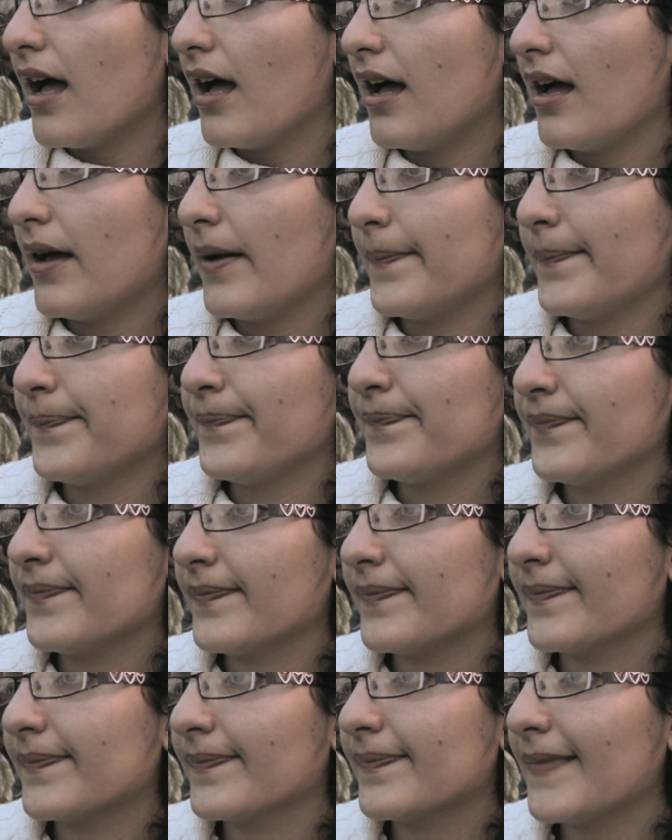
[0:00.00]

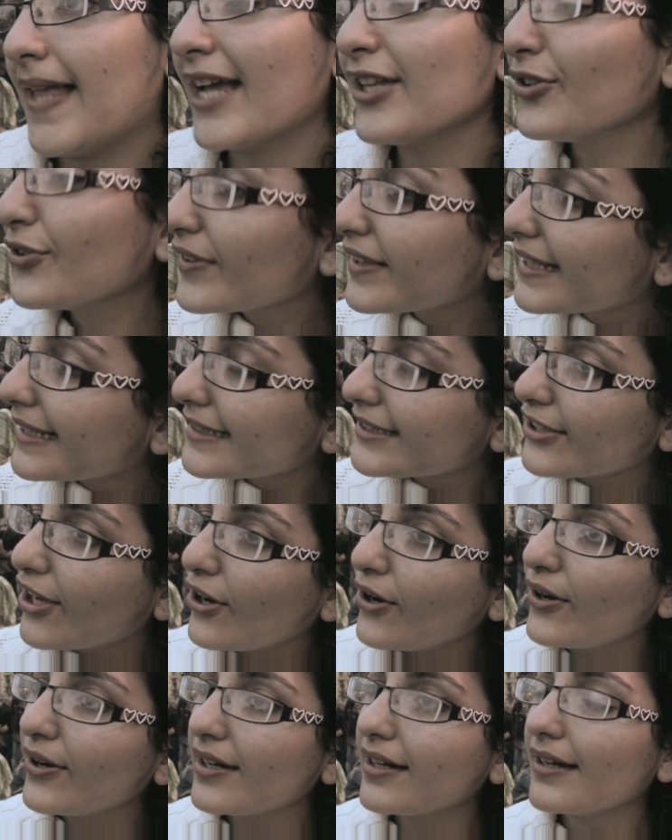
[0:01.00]
I don't think
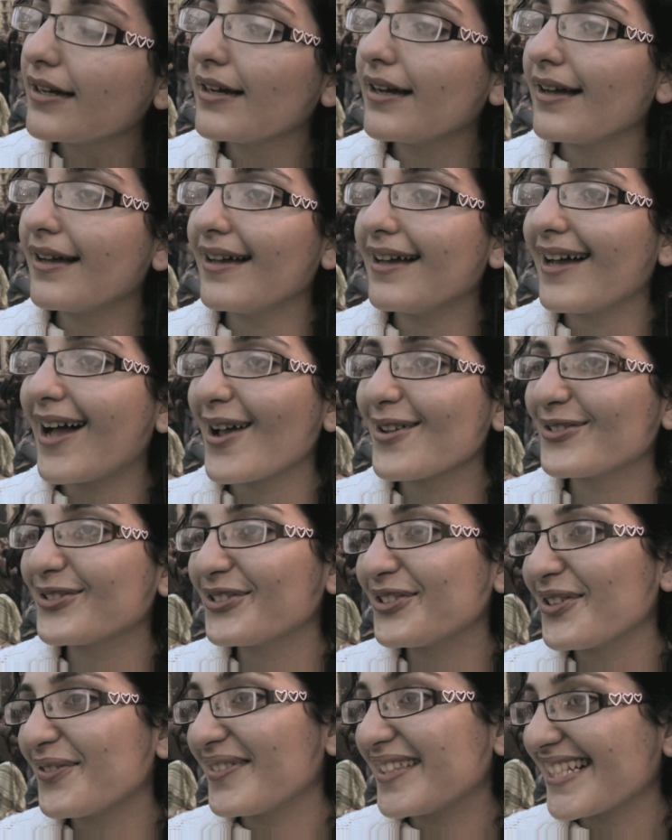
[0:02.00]
so. I
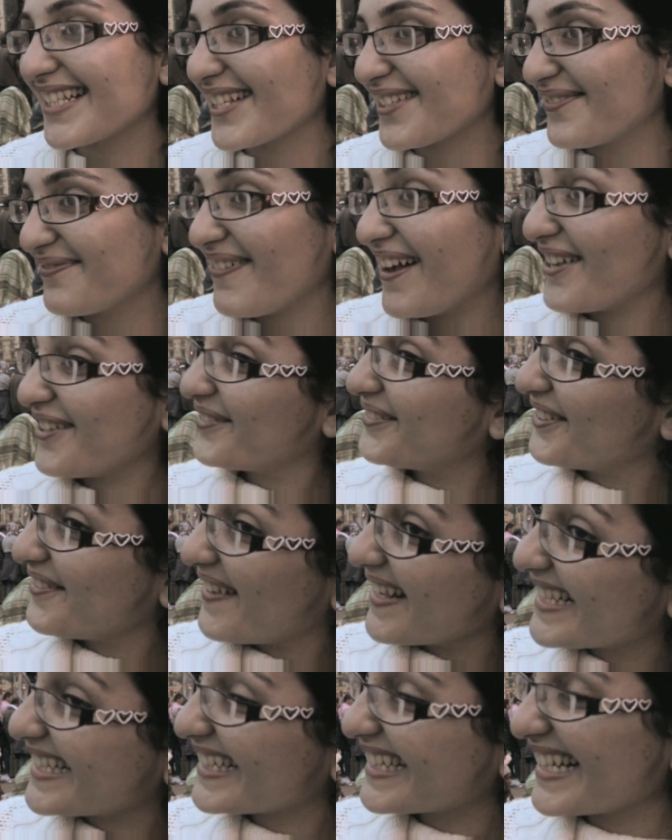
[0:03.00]
don't know if this is my
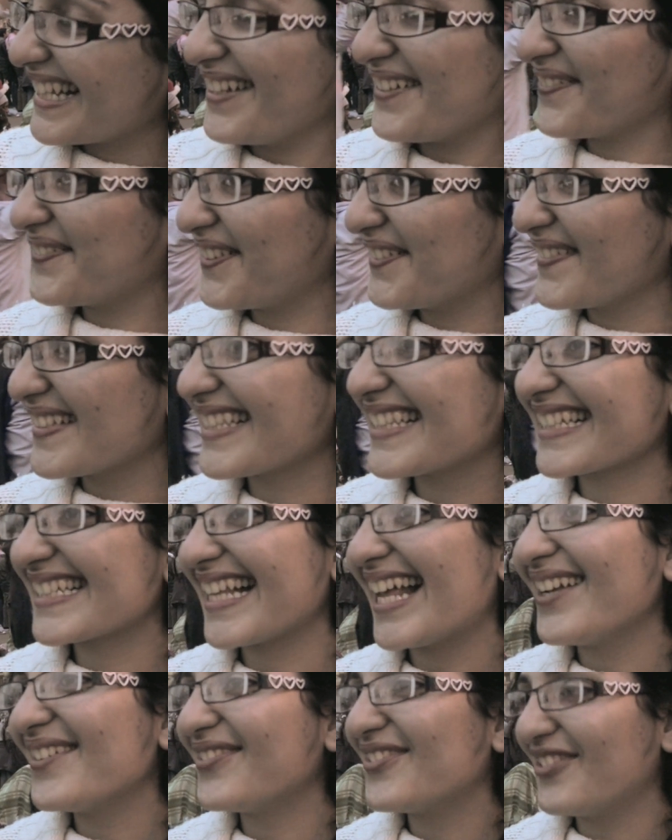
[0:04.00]
optimistic
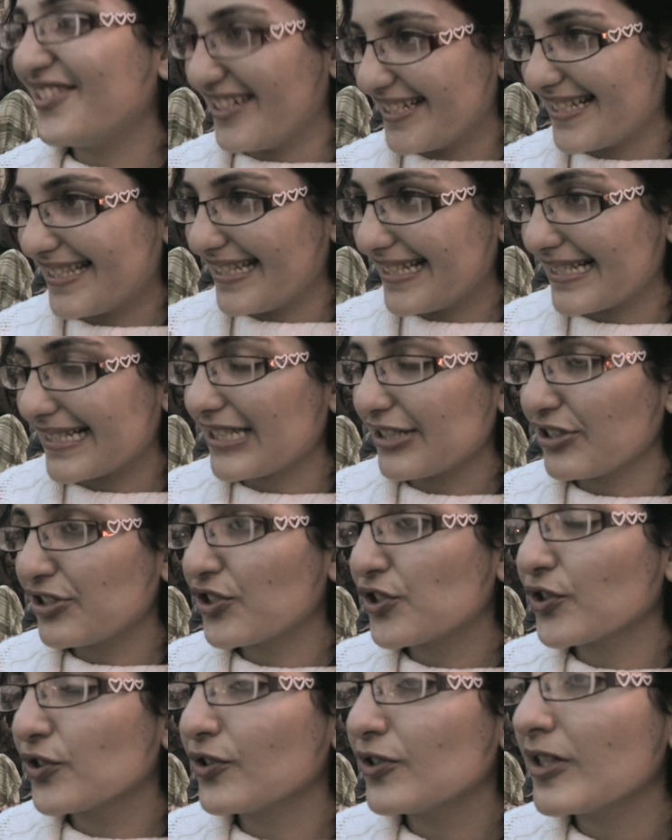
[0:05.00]
self or is this
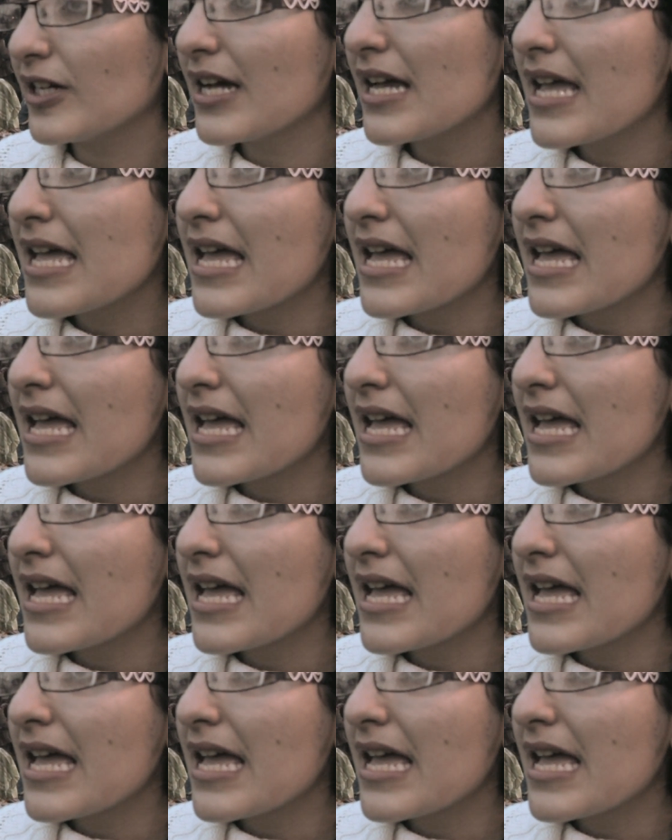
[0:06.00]
true.